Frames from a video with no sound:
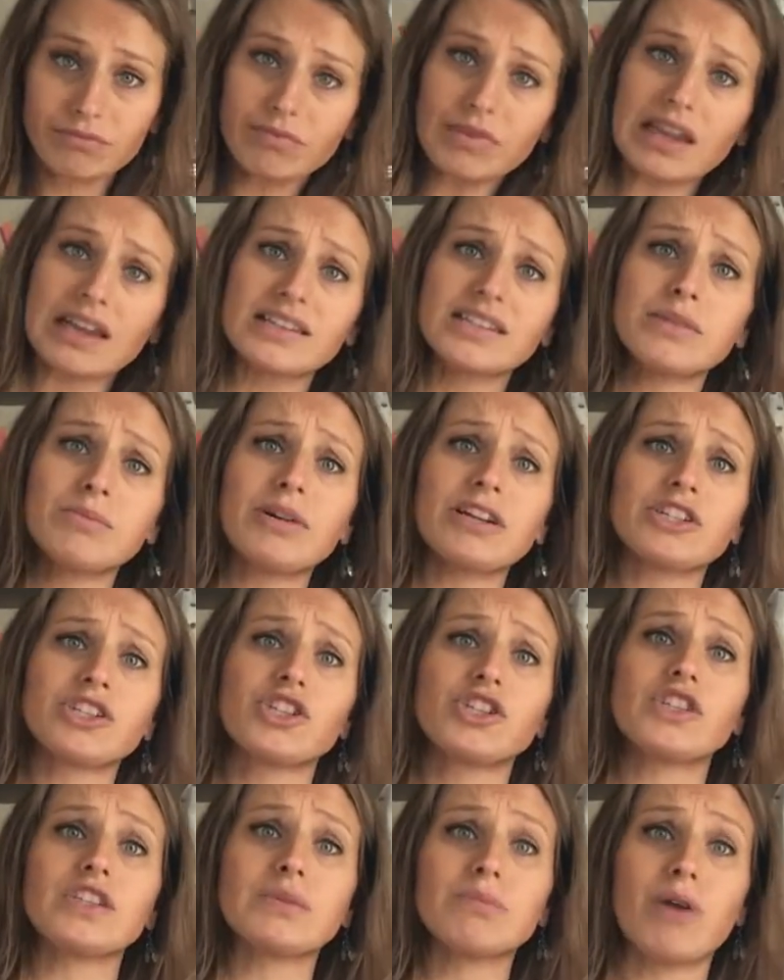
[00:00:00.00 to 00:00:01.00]
It's a much
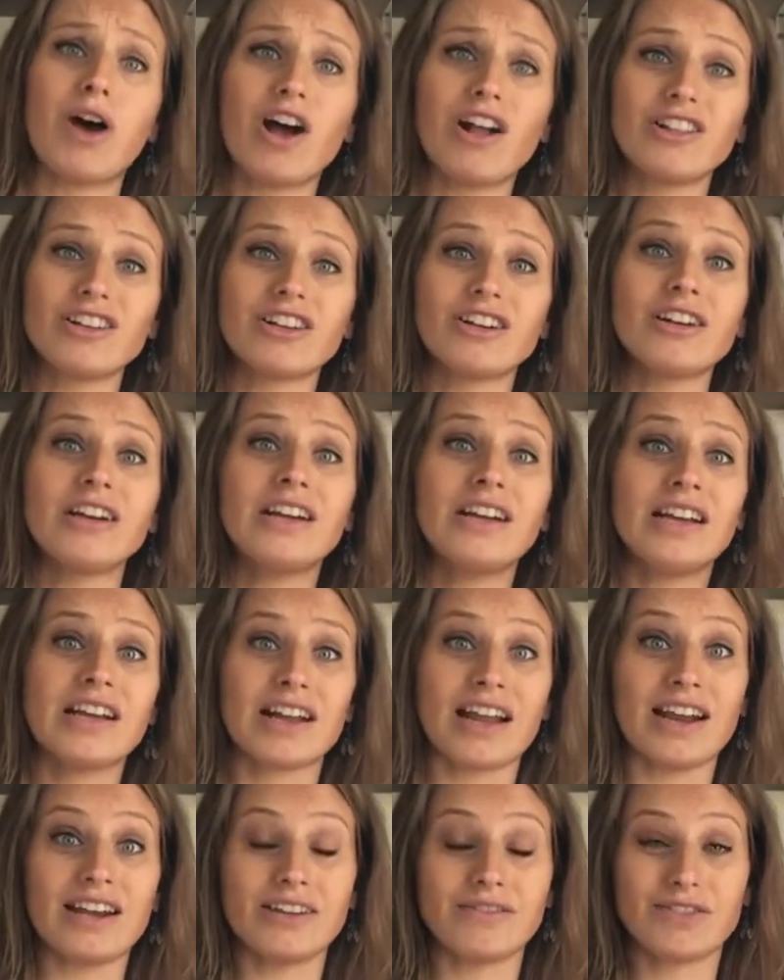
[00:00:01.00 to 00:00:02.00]
smaller,
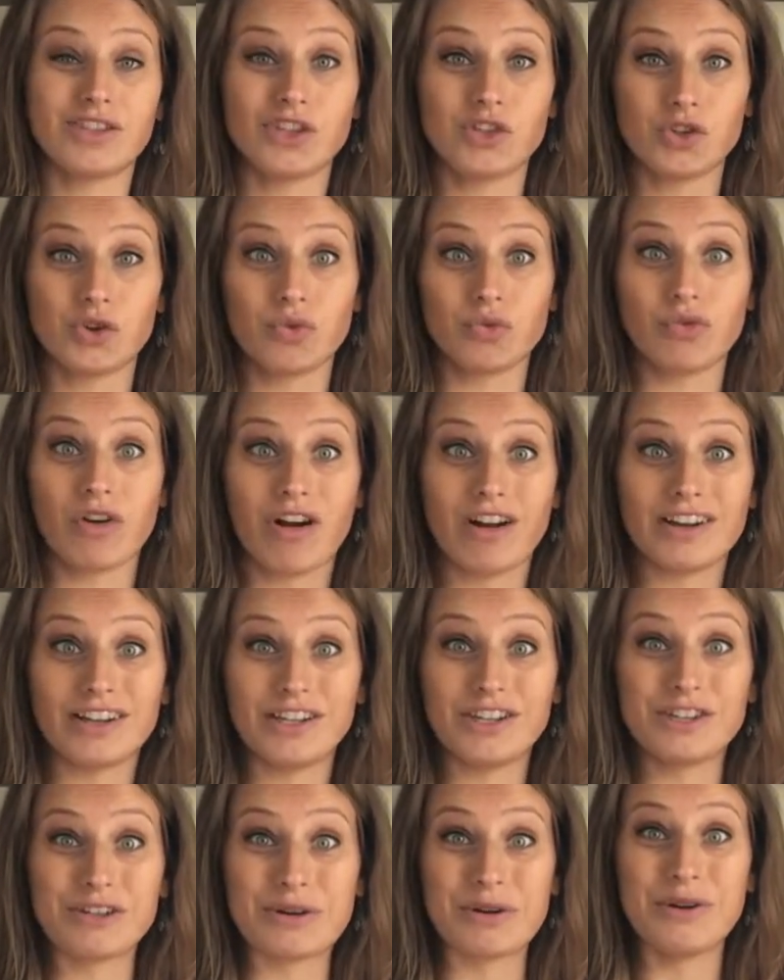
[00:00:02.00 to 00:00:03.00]
kind of
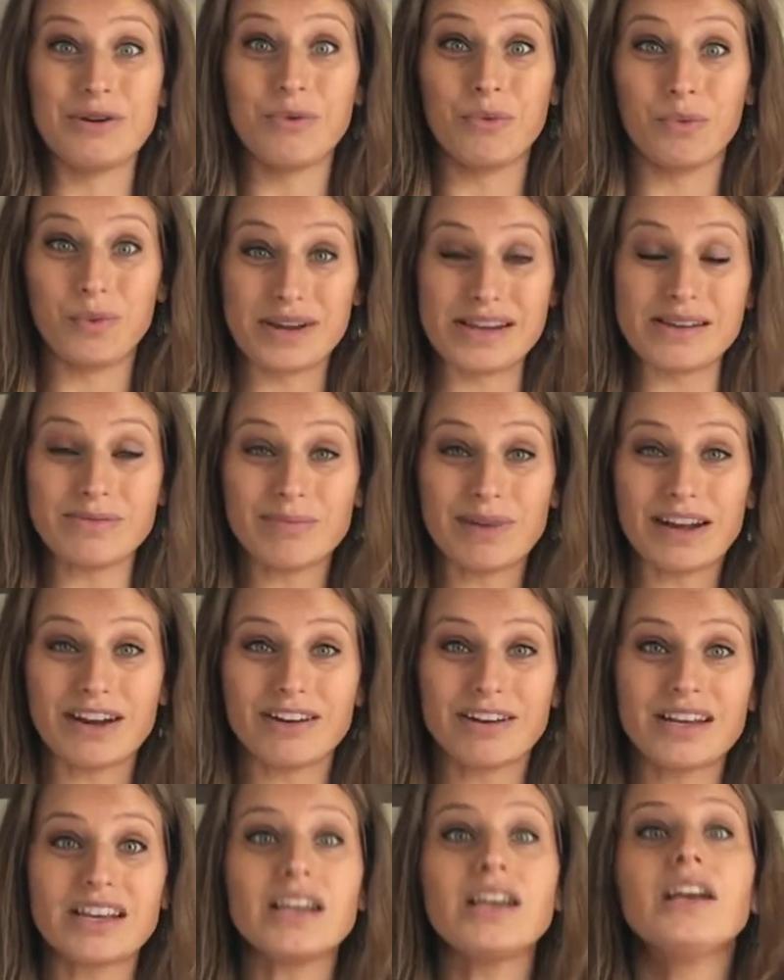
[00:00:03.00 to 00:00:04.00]
scrawnier wheat
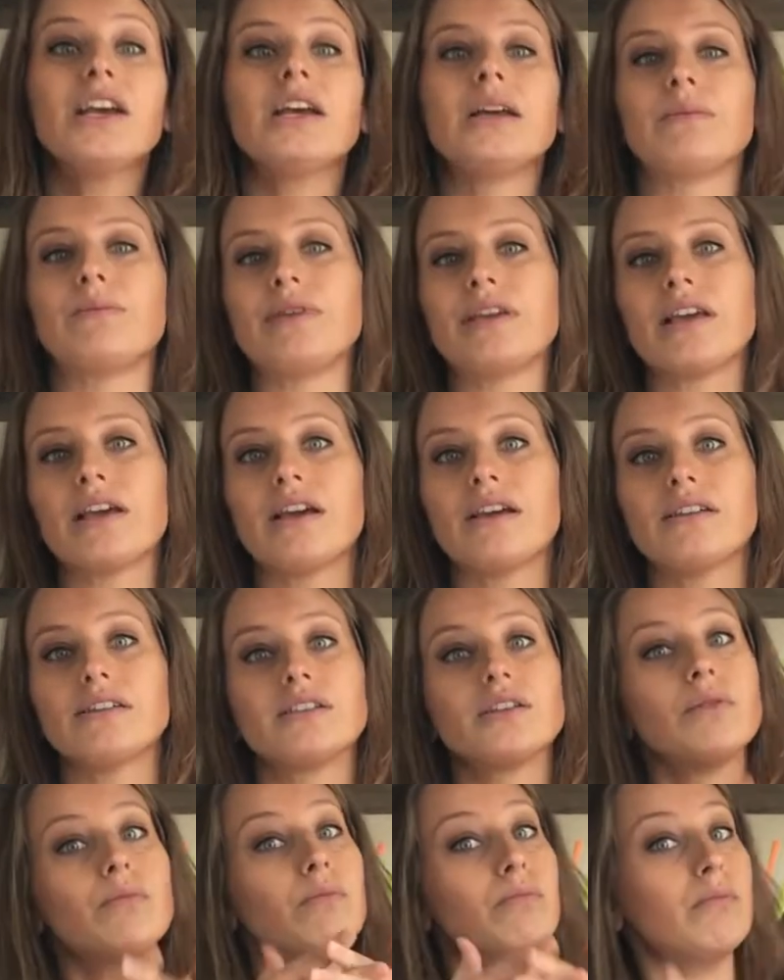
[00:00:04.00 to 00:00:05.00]
berry because
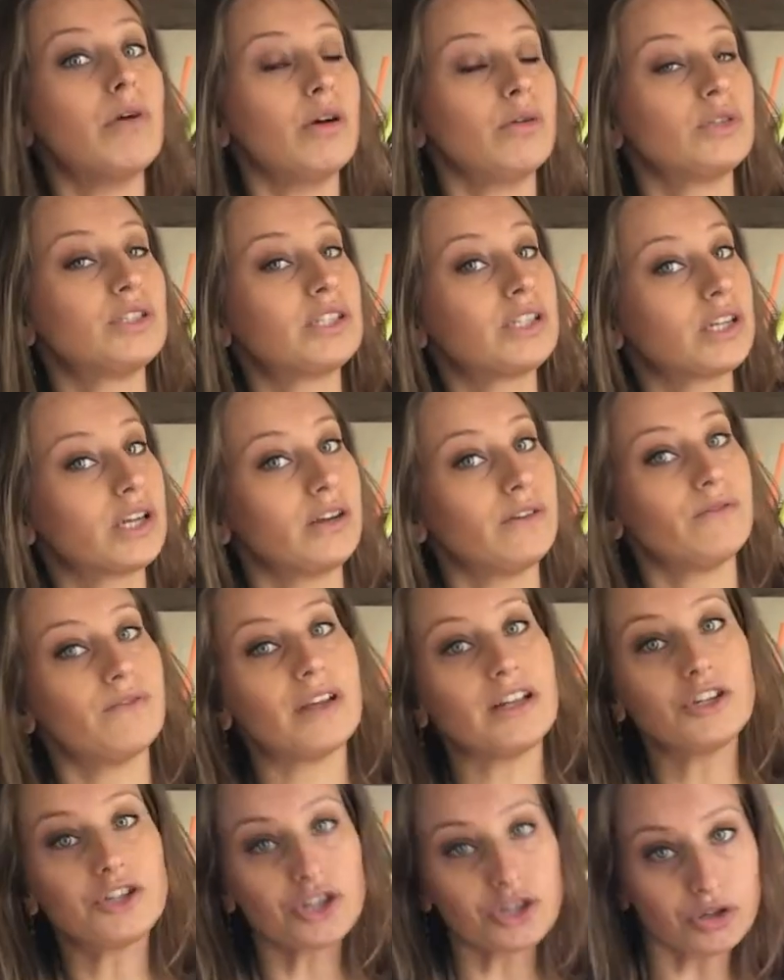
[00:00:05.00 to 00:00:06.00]
most
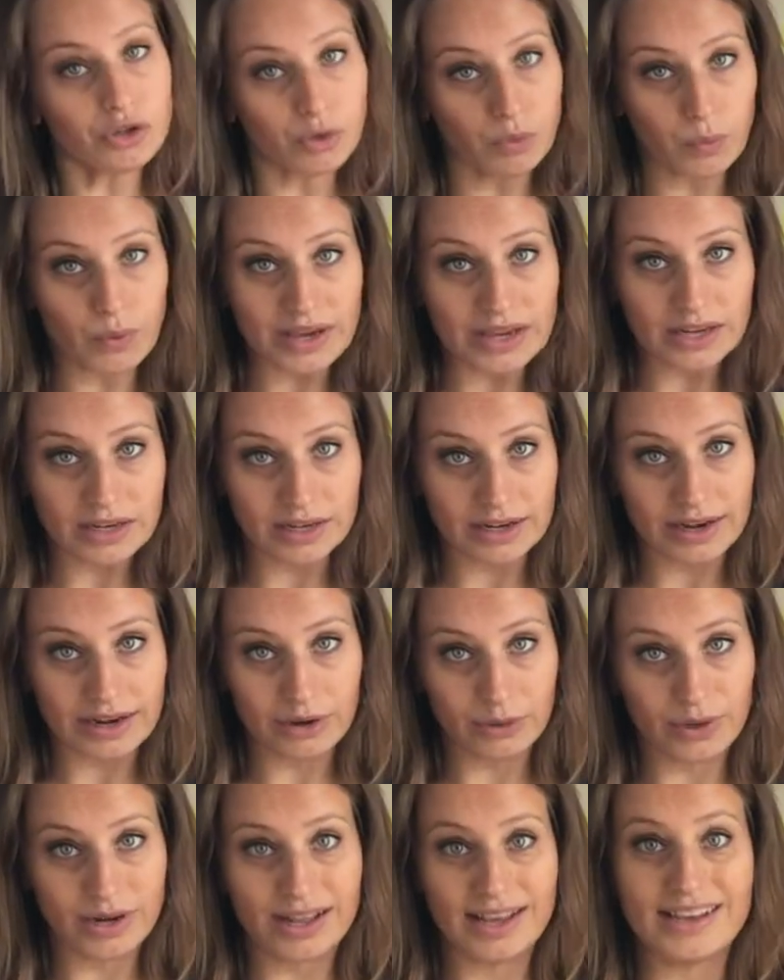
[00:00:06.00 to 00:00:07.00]
conventional wheat
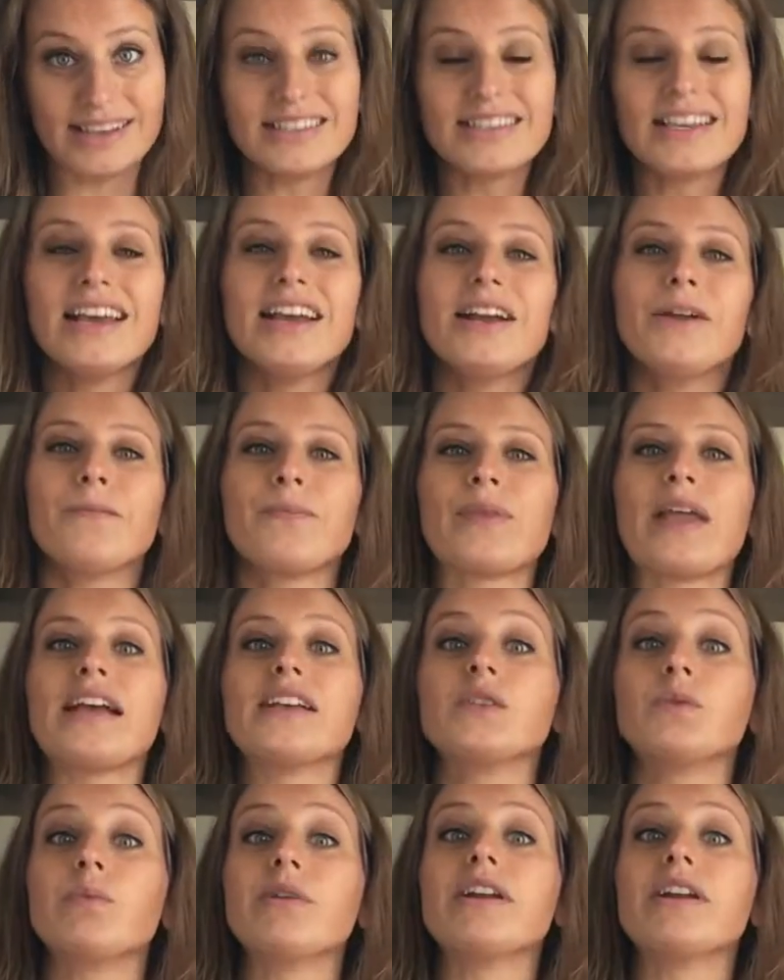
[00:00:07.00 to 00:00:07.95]
nowadays has been